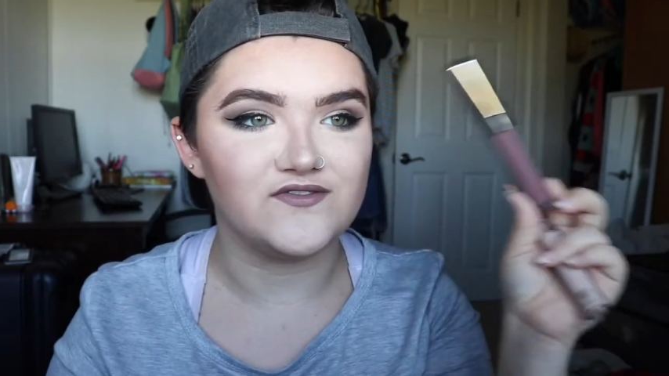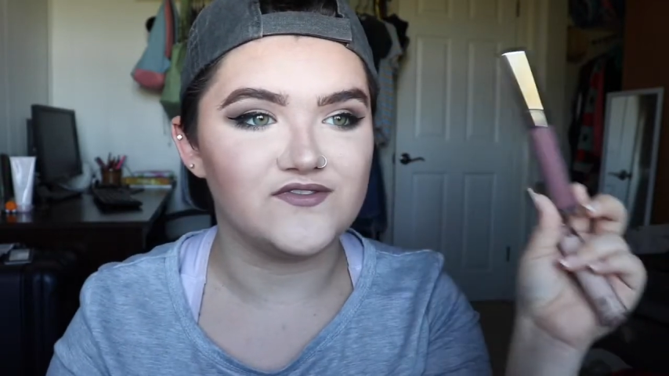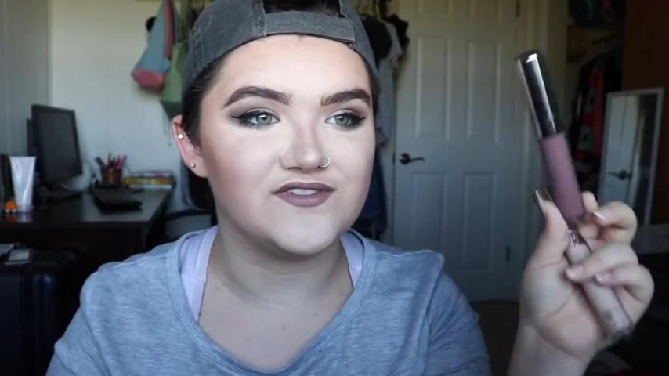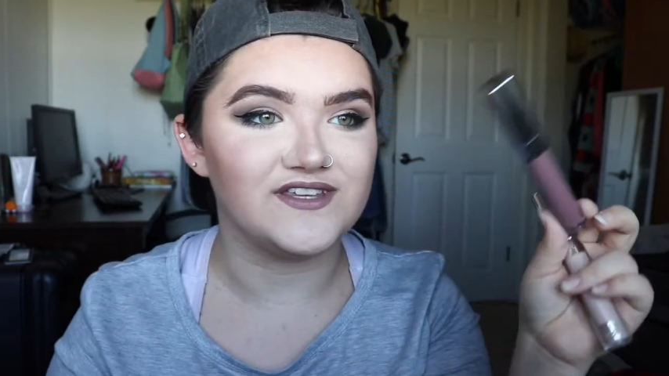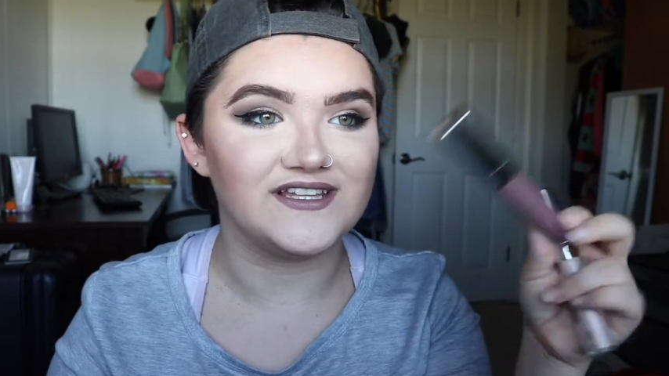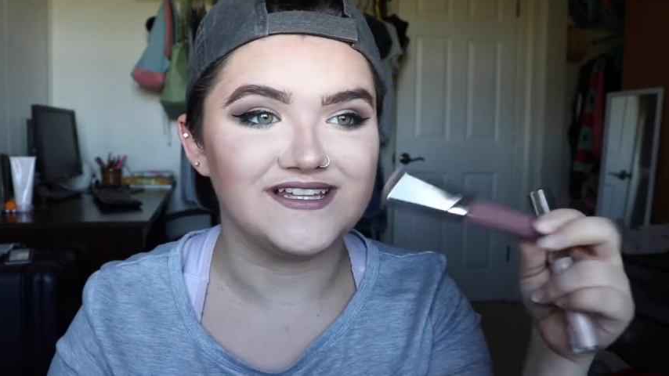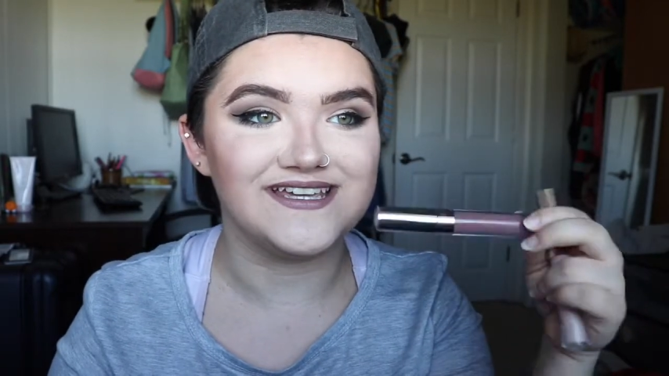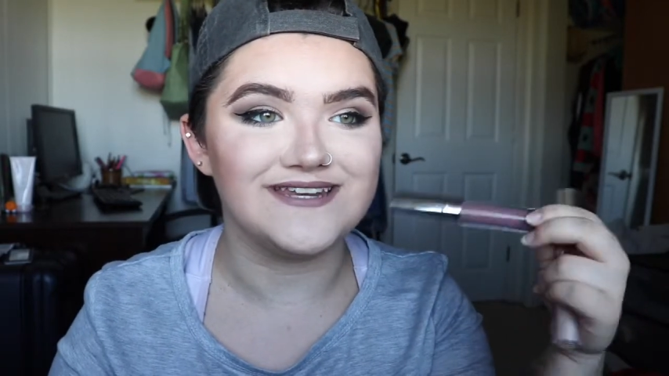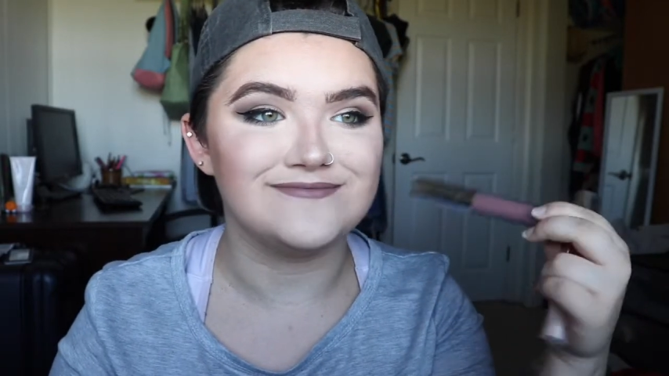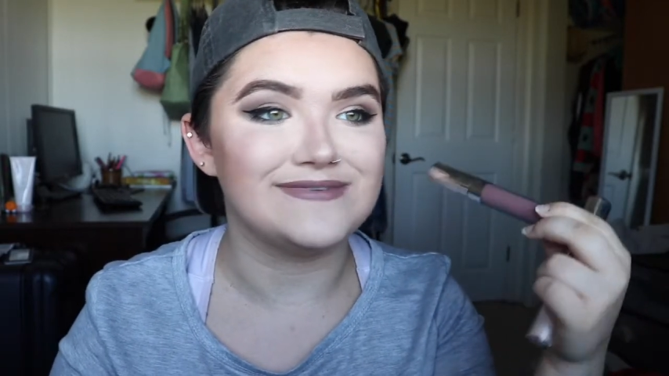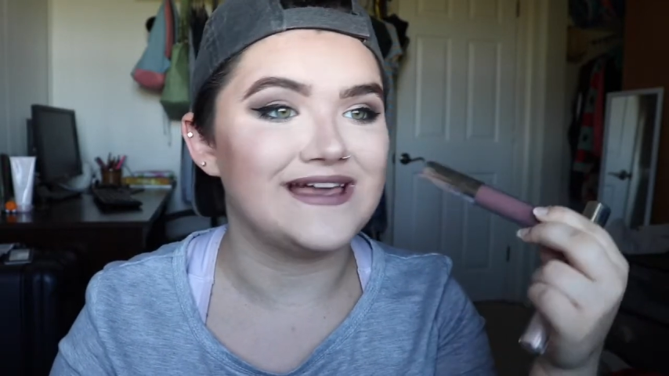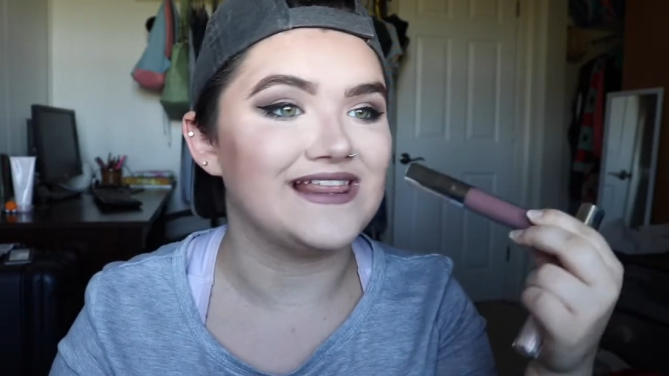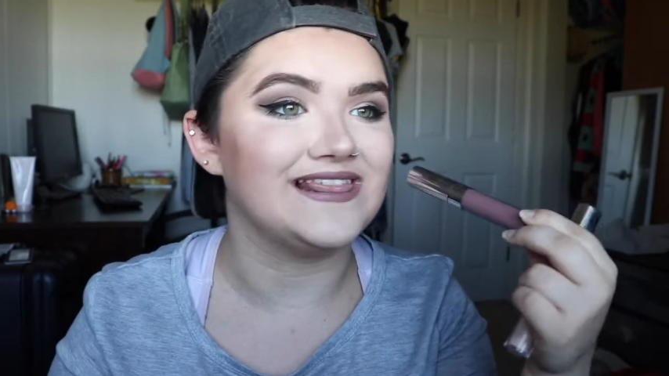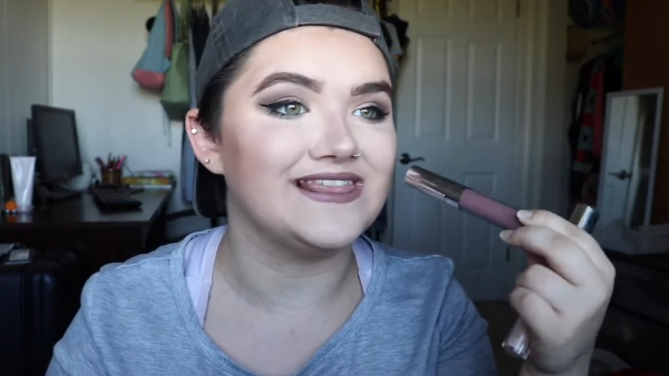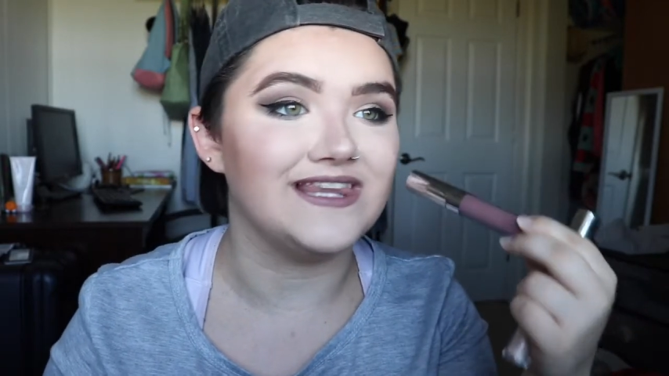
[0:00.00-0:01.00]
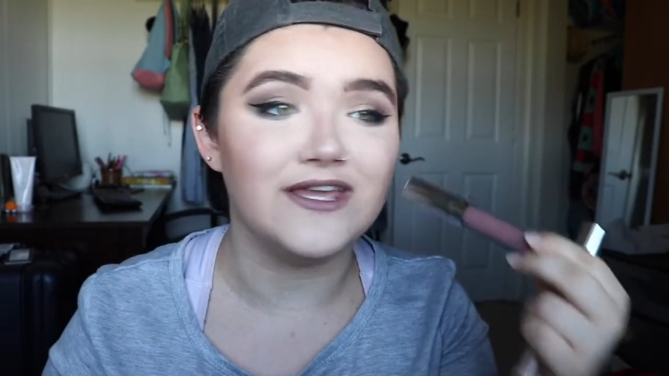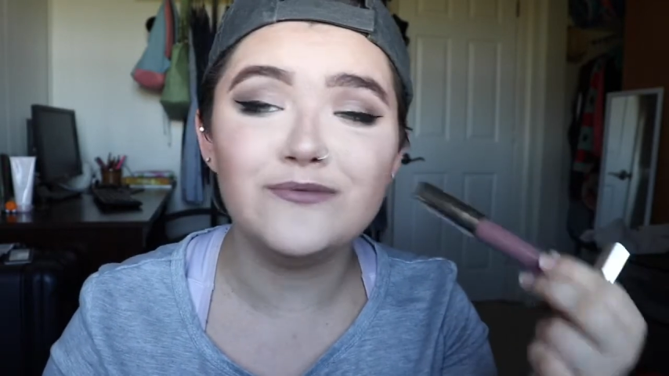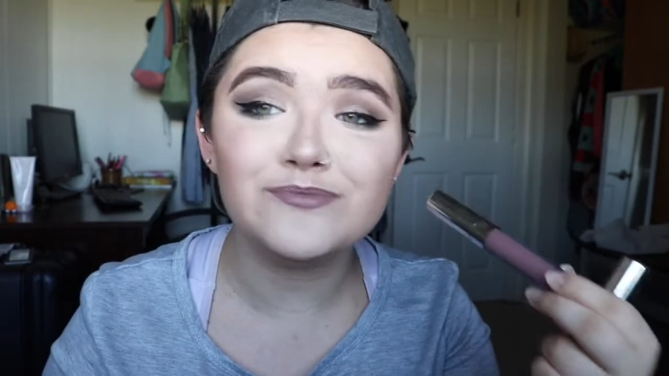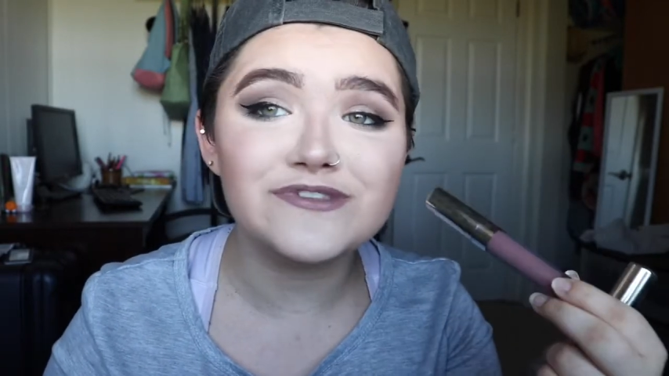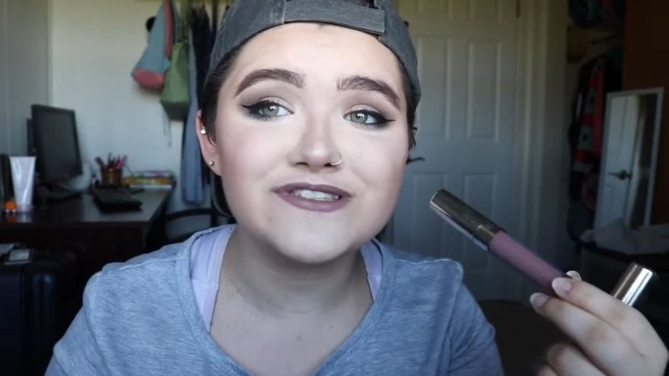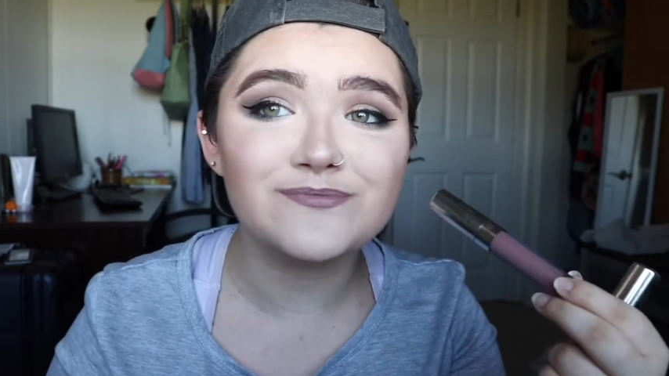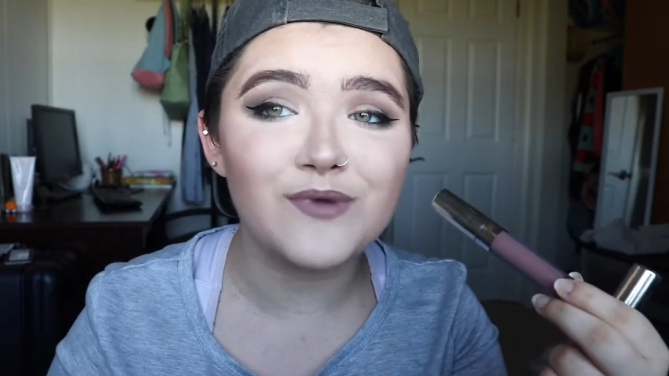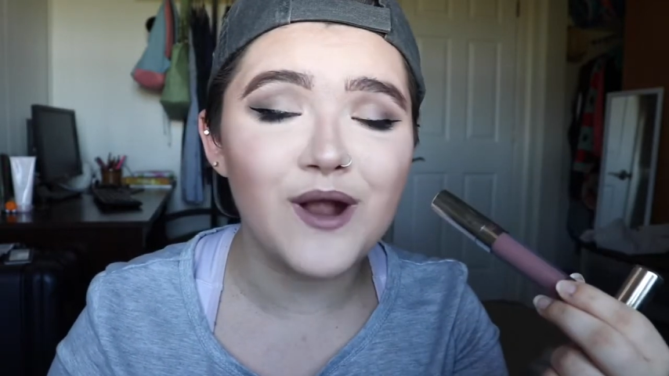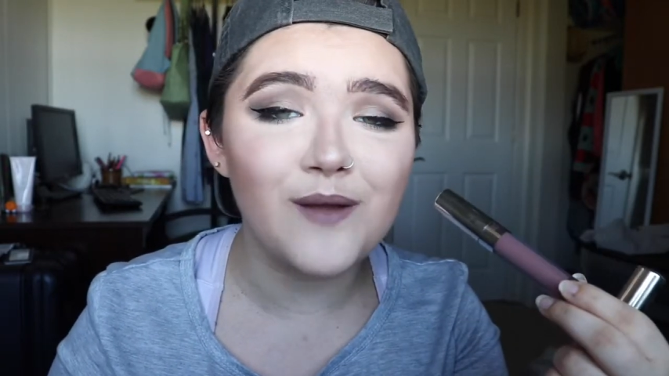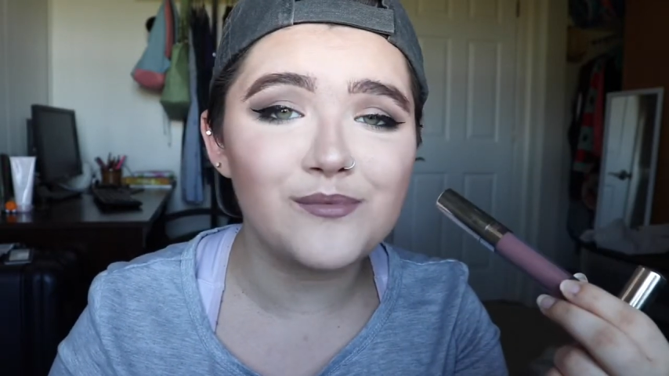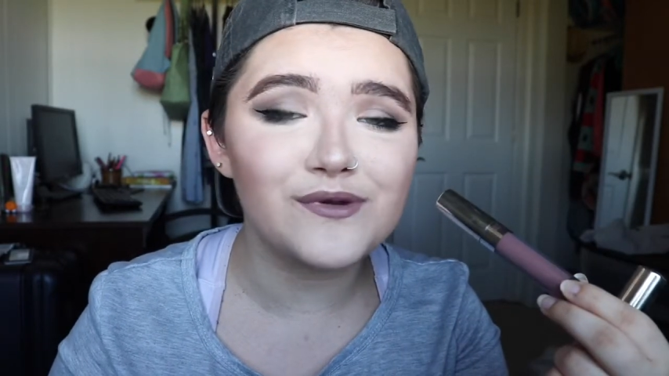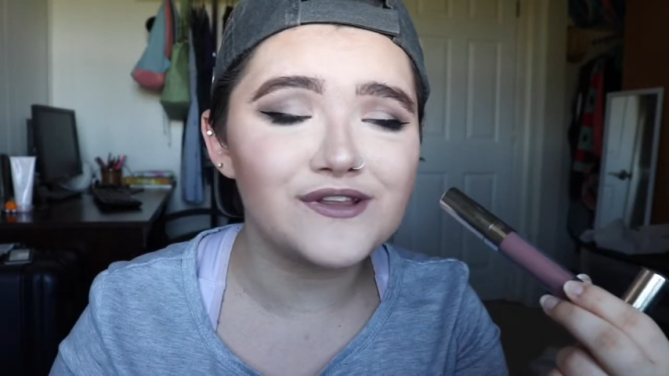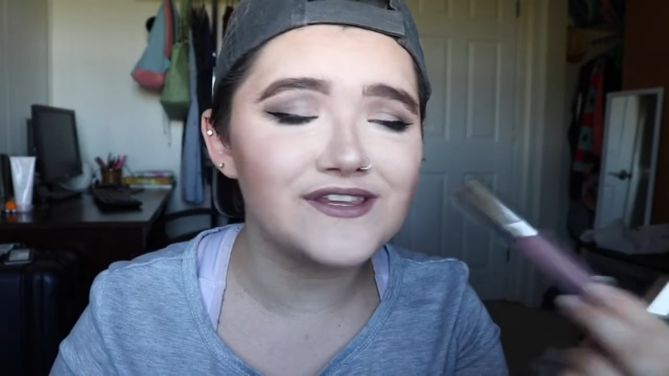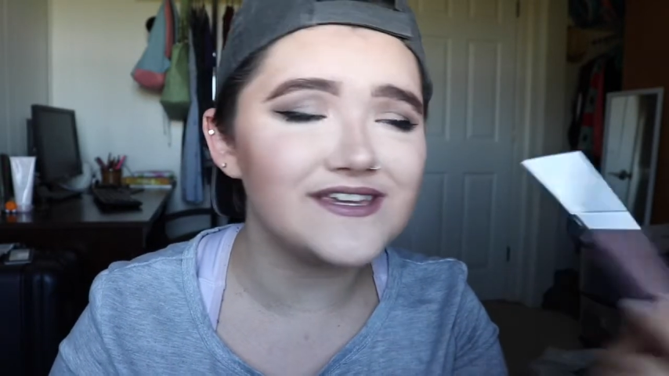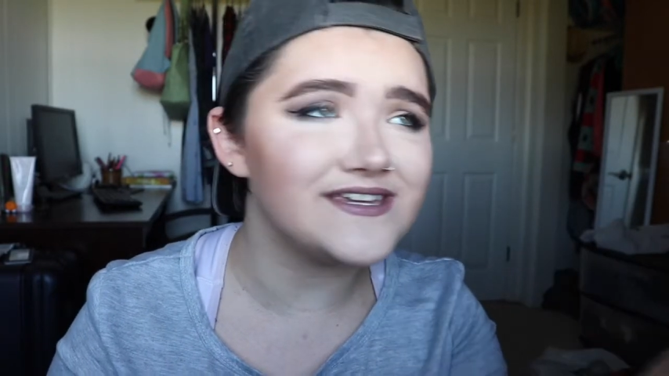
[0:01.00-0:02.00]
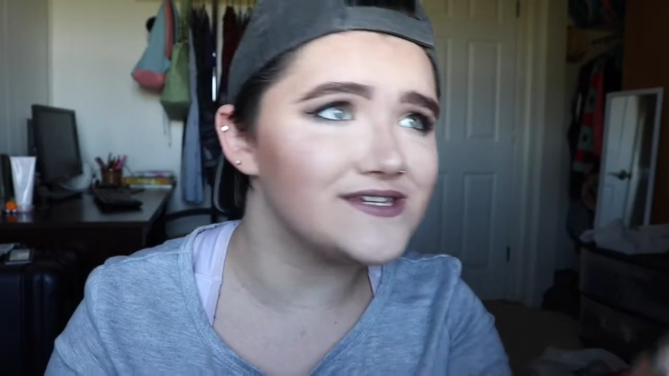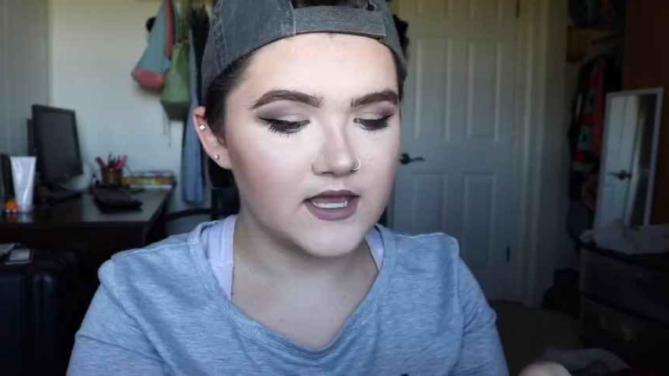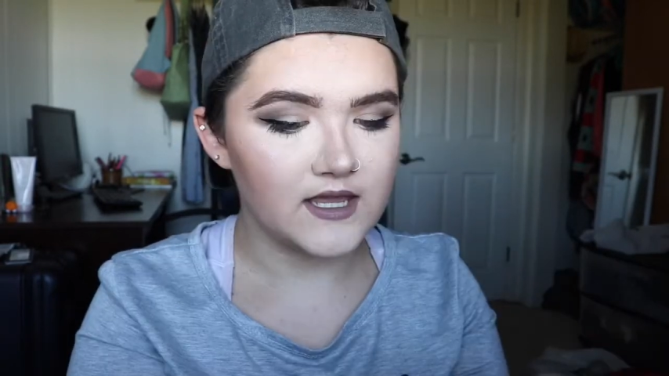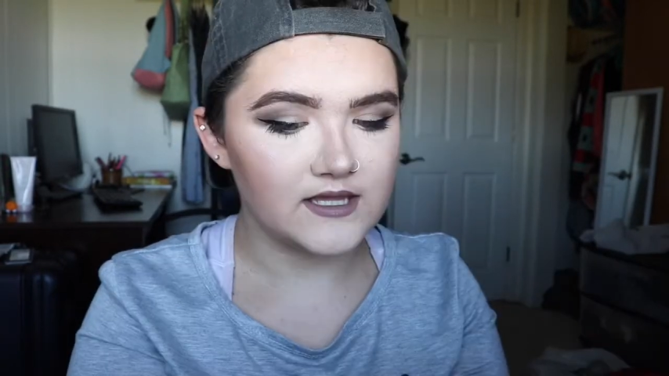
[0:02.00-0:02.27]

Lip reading: fill in my lips properly.